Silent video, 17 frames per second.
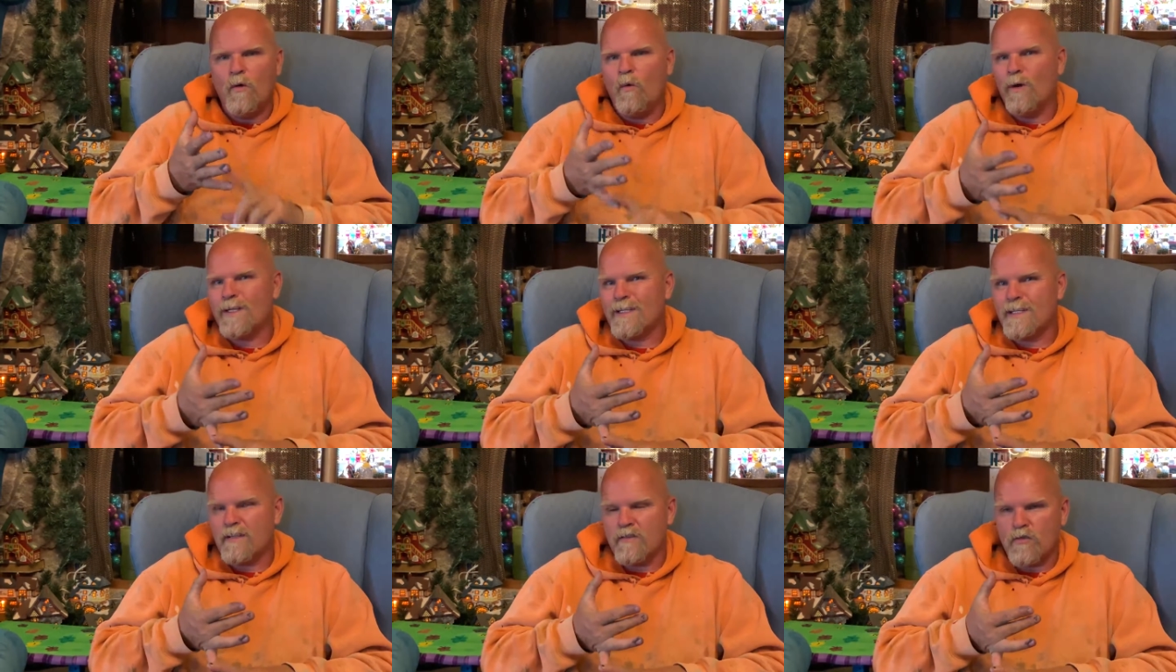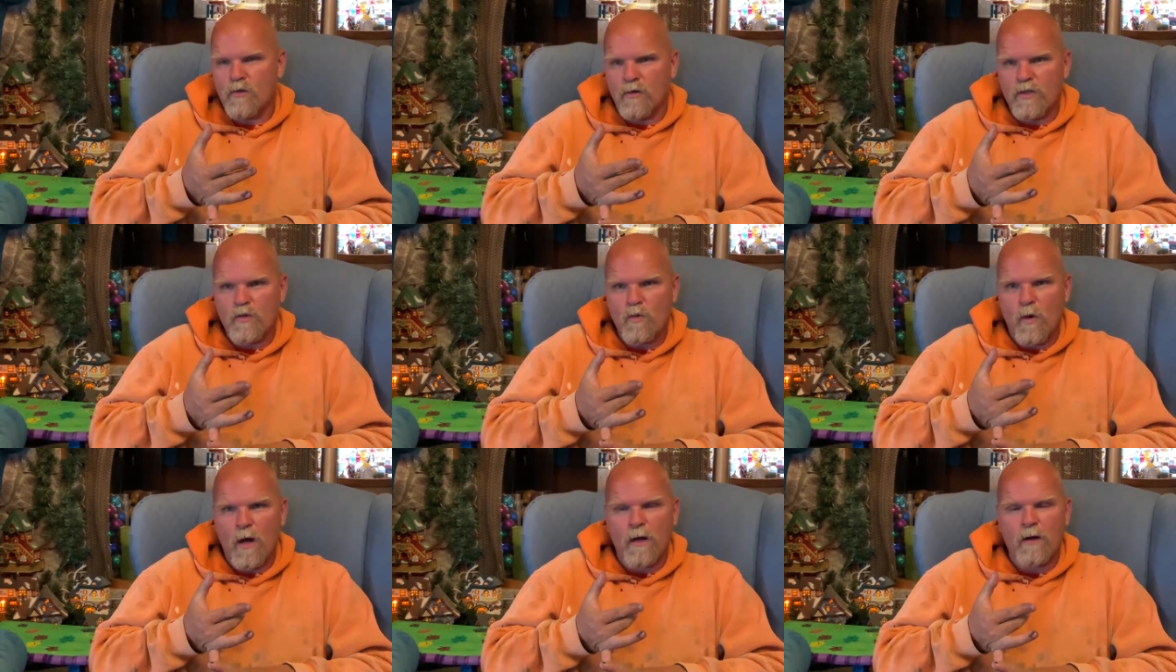What's the
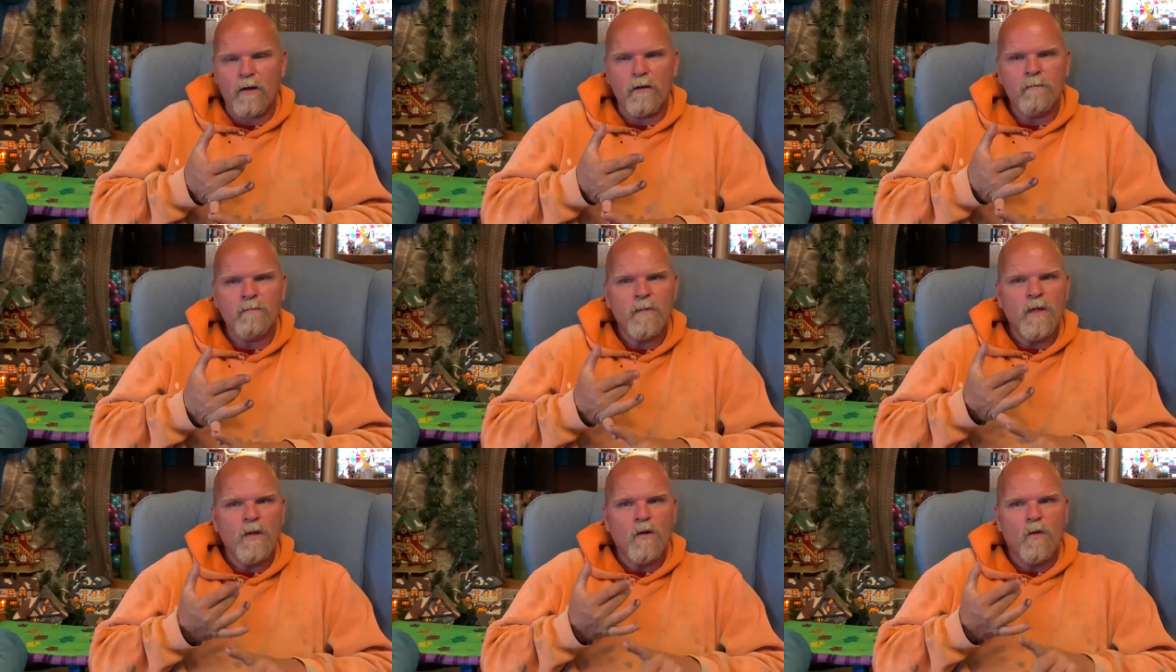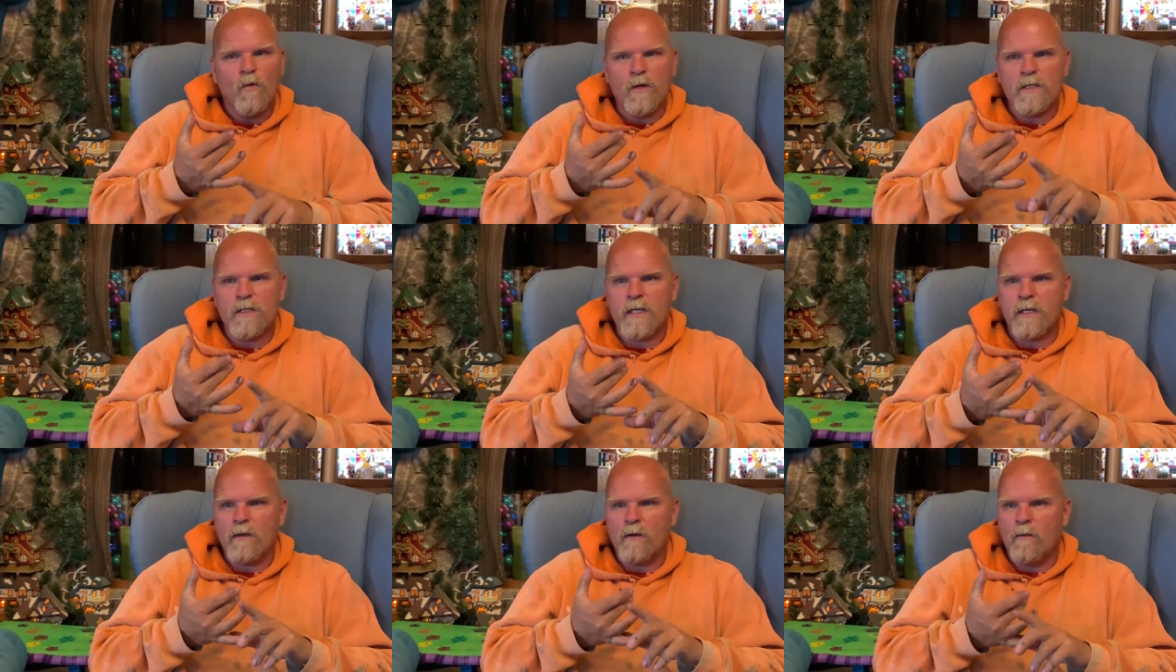source water?
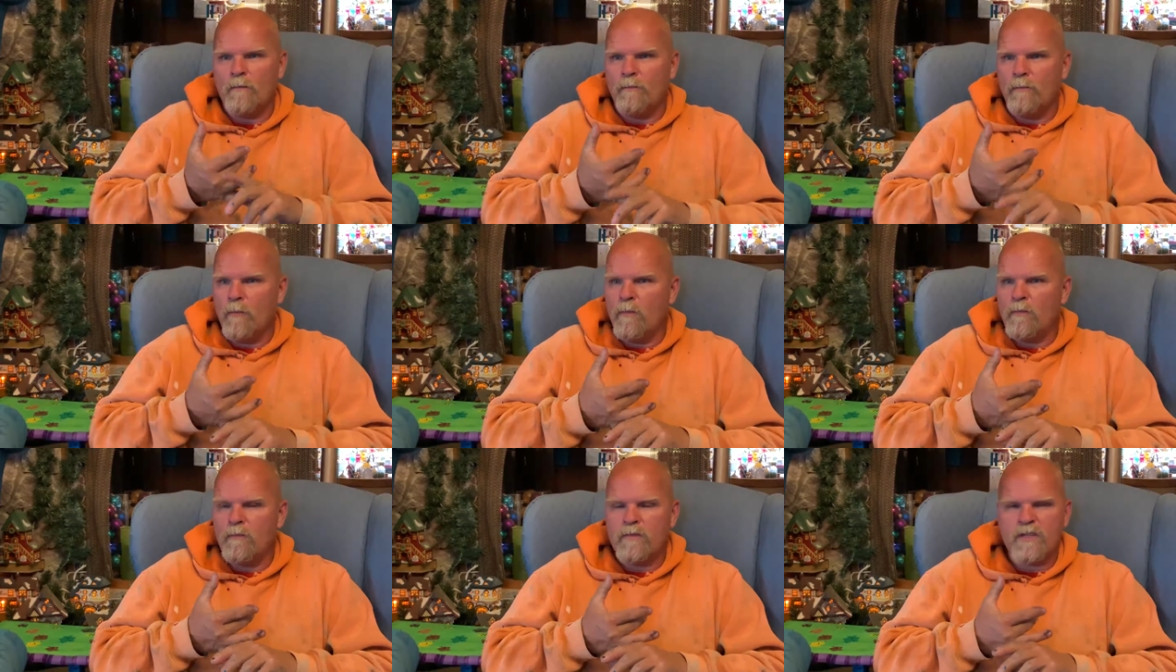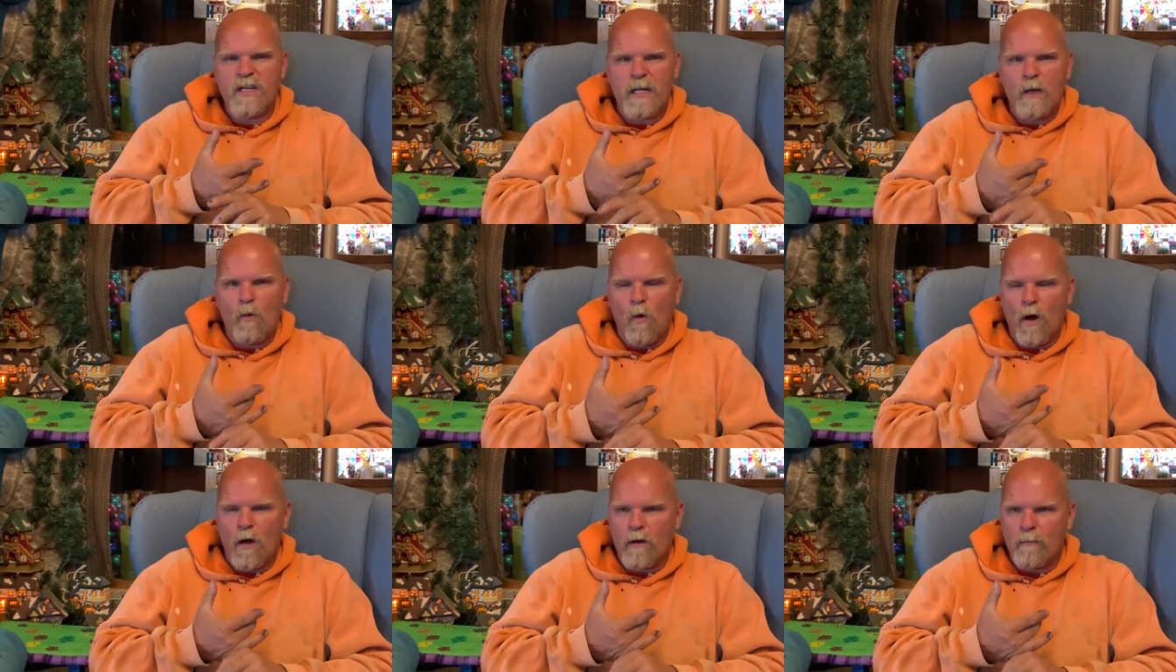Was it city
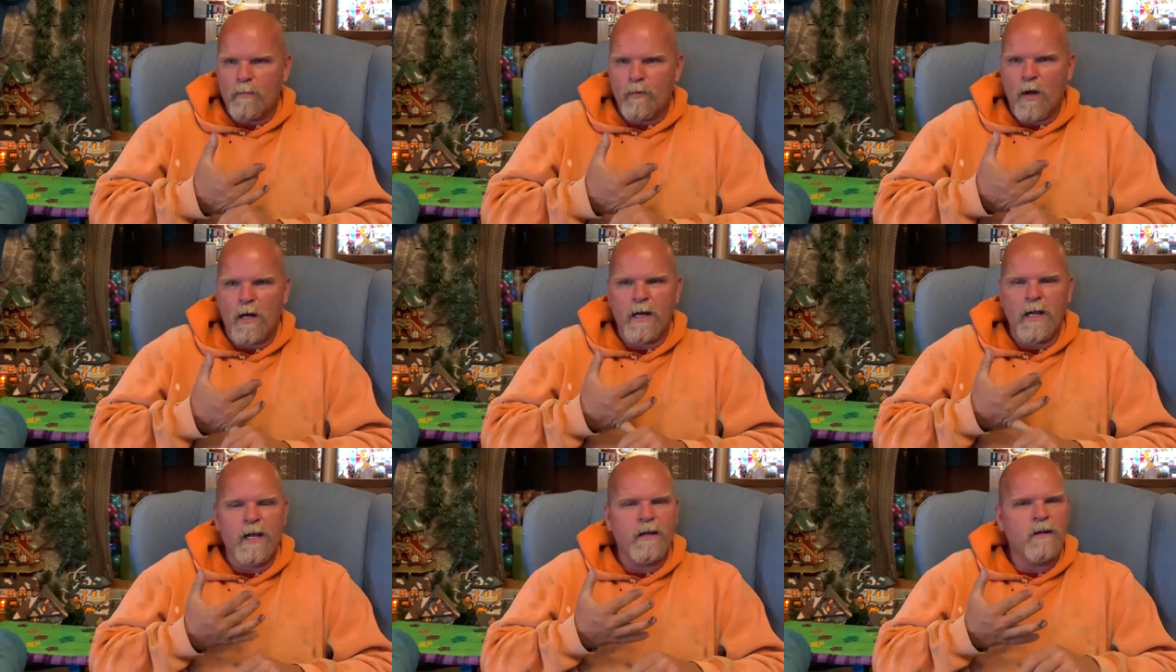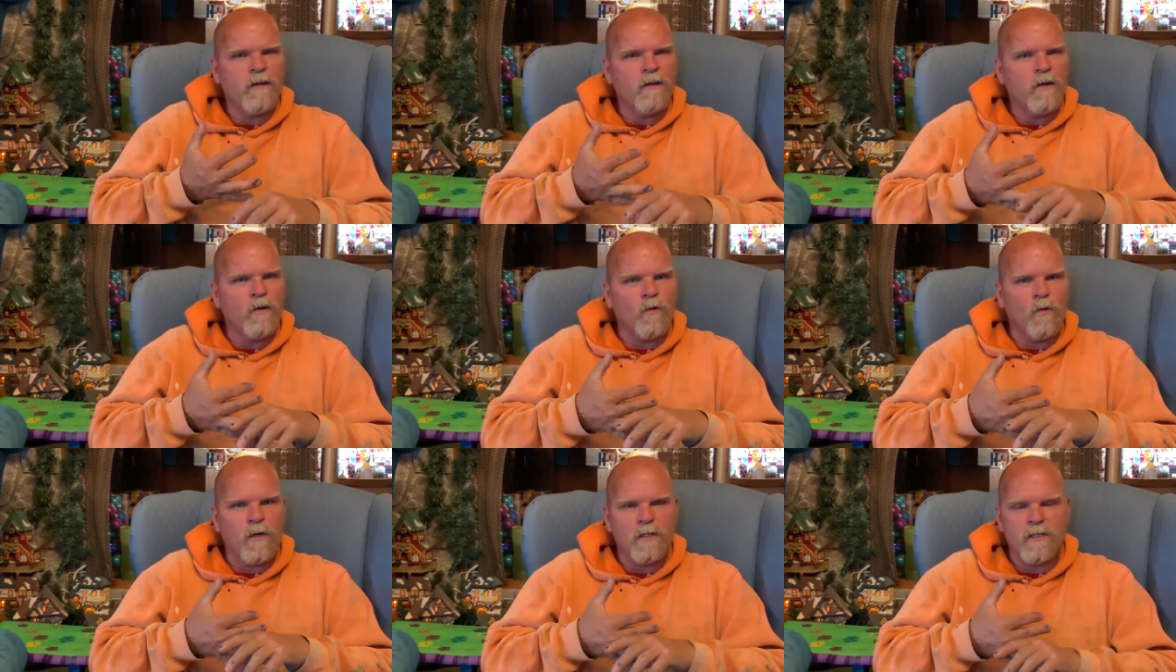water brought in
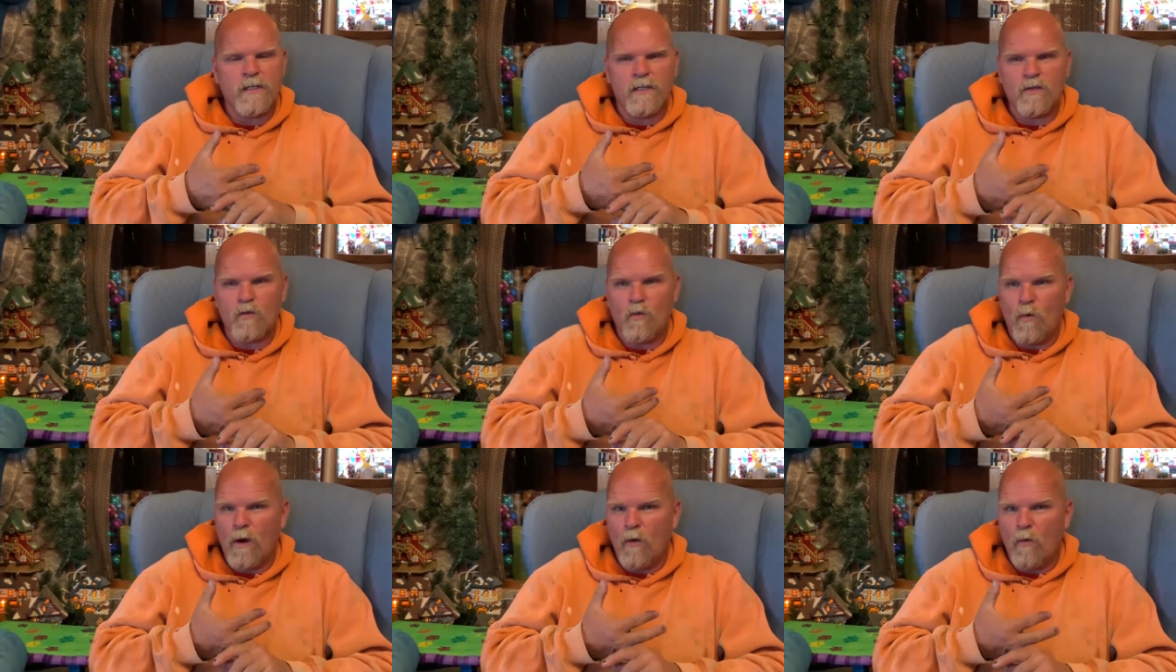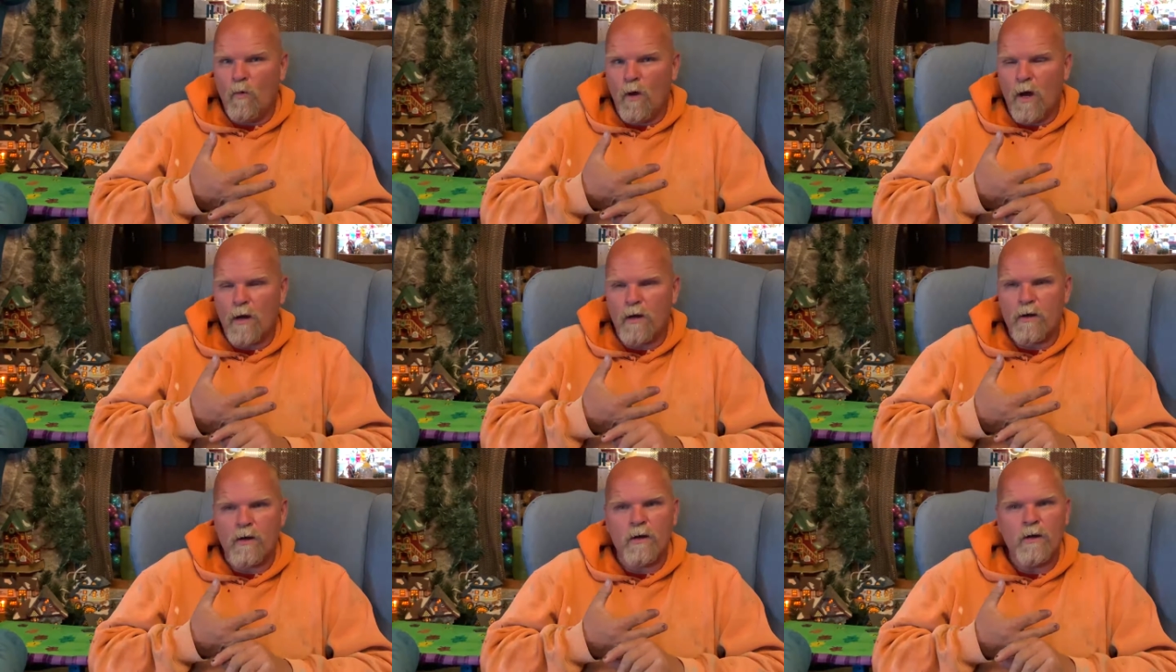or was this well
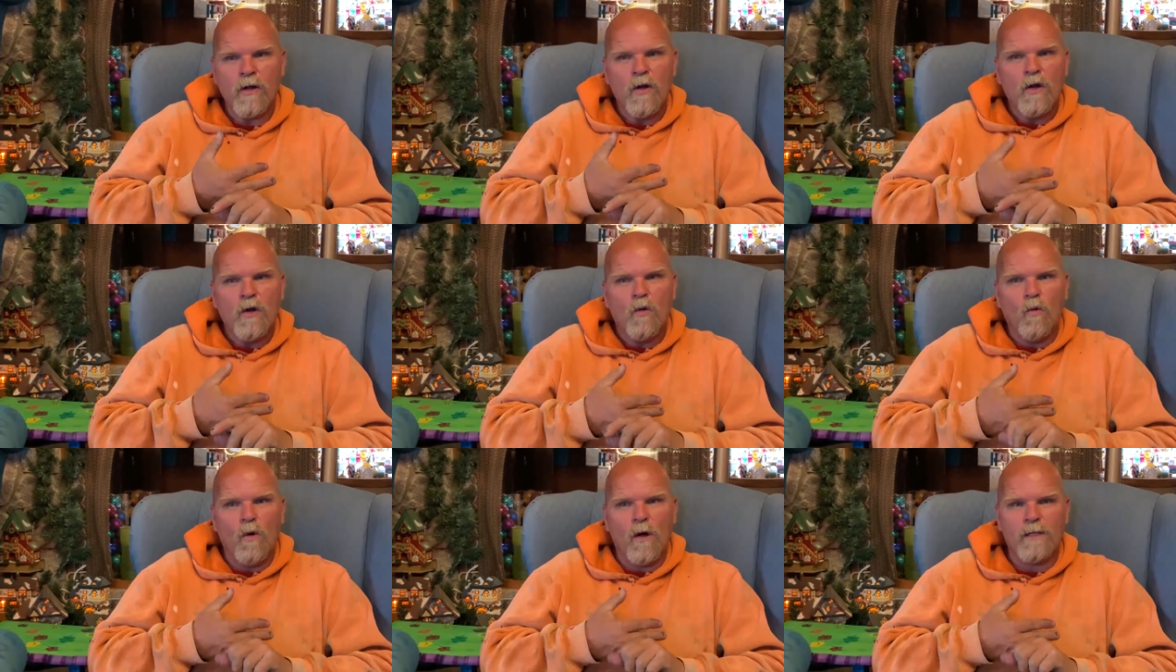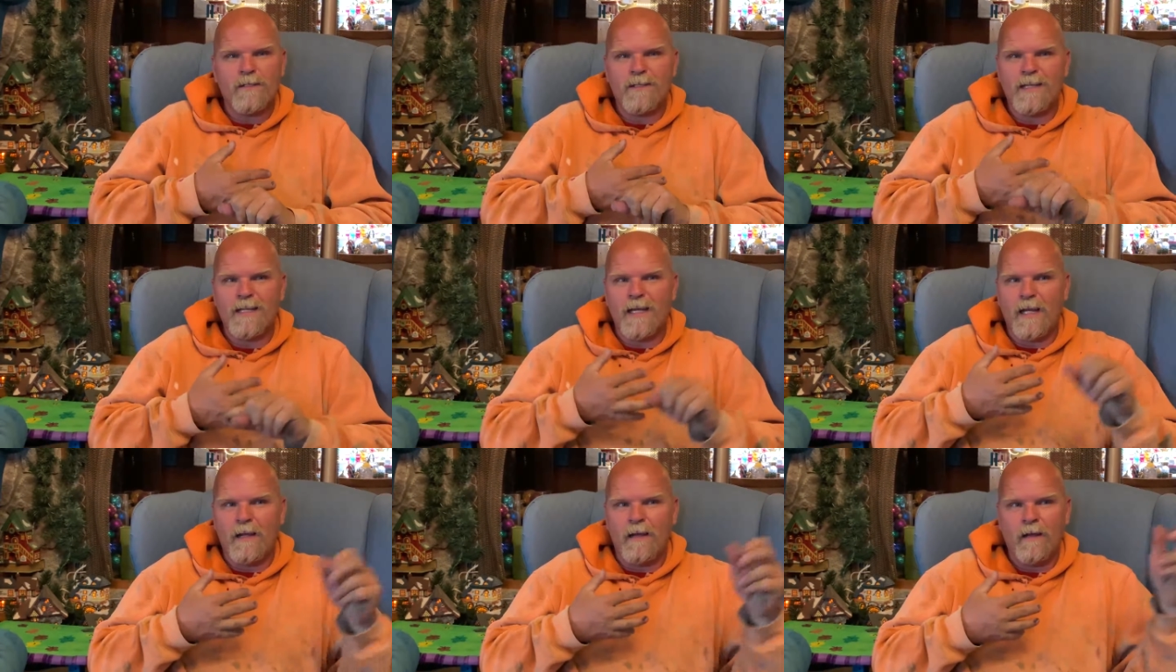water? What's
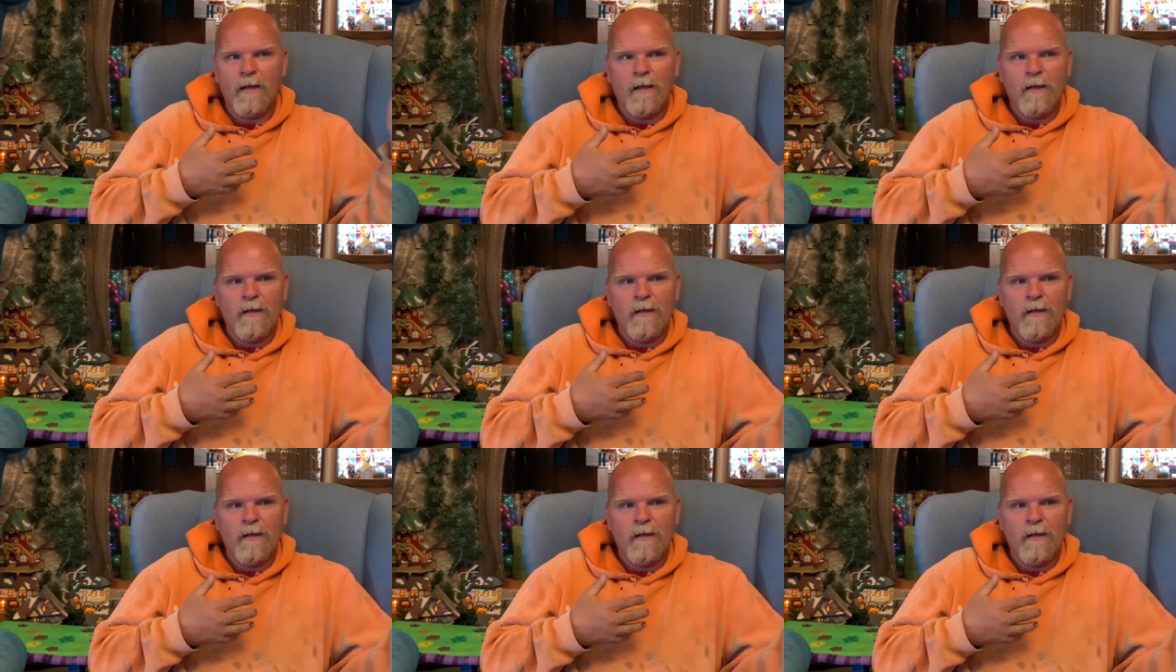the